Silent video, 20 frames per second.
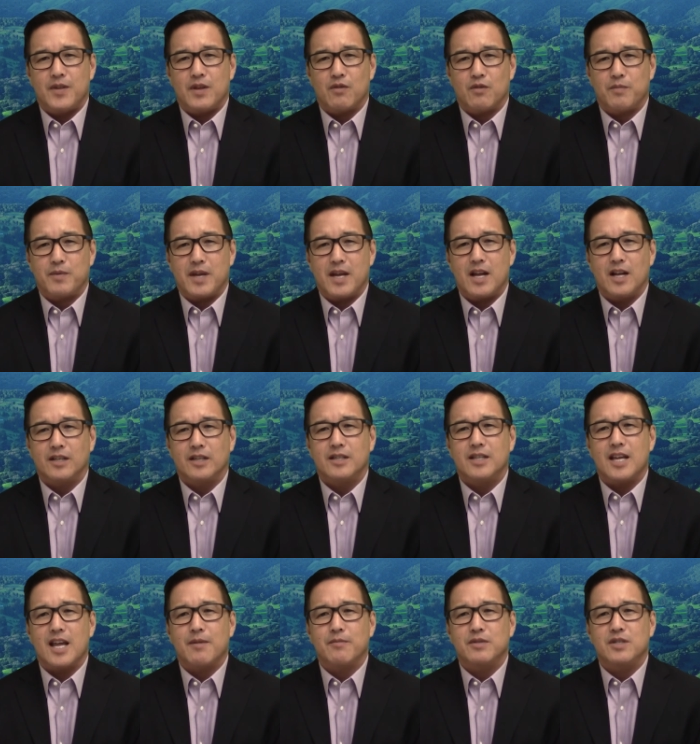It will be held at
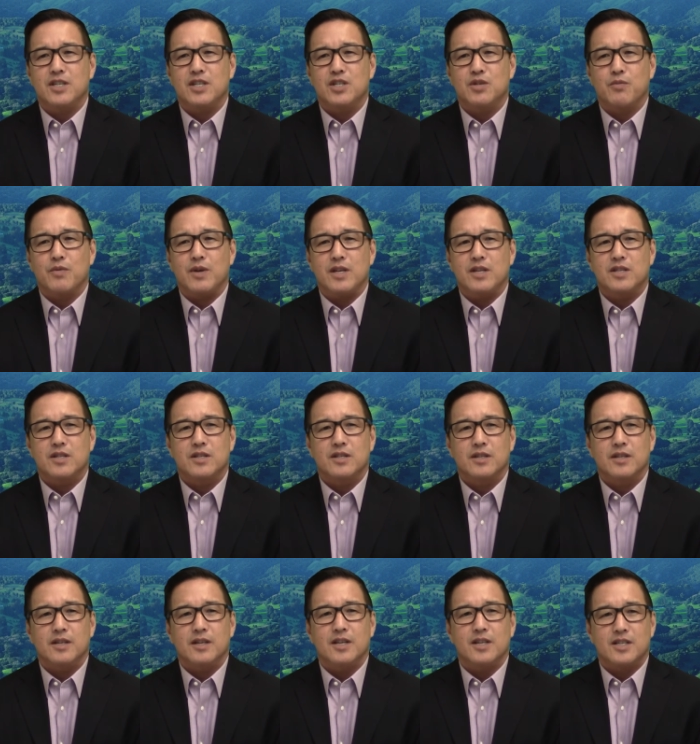the Embassy Suites
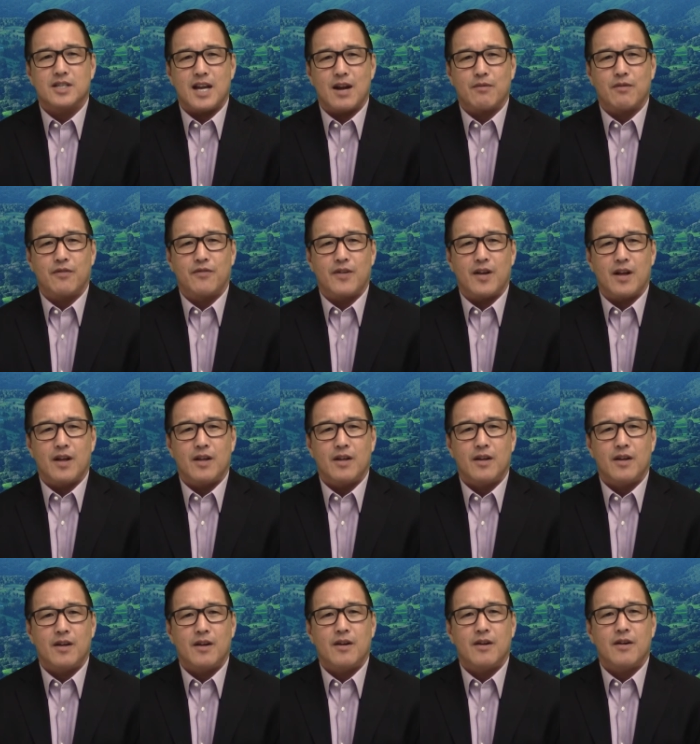in San Rafael